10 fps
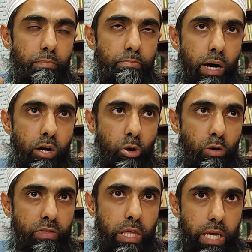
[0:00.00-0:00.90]
part
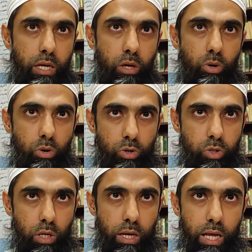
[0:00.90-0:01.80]
of the
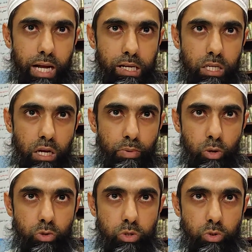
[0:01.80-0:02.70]
ghusl, as
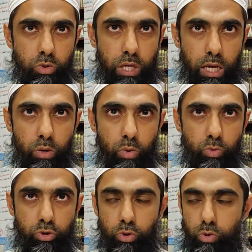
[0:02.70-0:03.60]
opposed to the
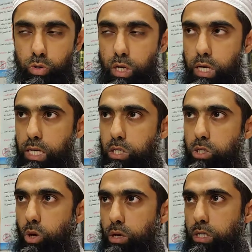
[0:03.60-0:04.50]
wudu
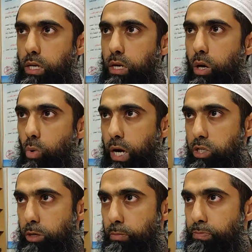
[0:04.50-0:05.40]
is not
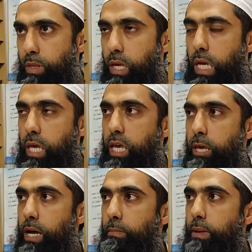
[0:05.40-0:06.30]
wajib.
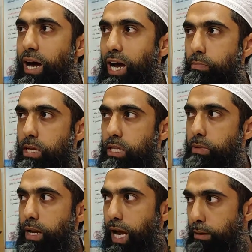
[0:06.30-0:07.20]
Imam Ahmad
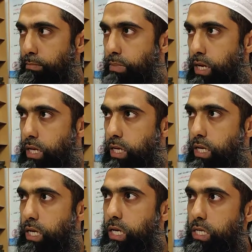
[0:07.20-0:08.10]
bin Hanbal
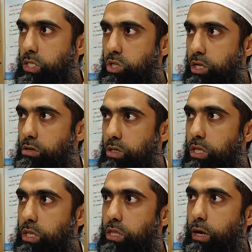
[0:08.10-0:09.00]

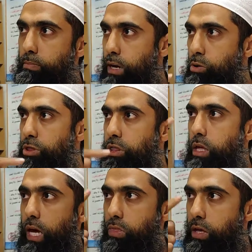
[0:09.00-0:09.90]
considers the mouth
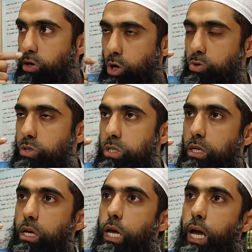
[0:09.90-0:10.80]
and the nose
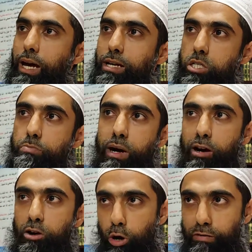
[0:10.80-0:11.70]
as
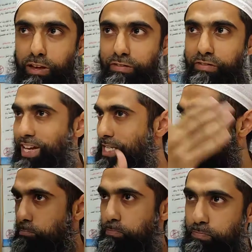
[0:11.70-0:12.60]
part of the face,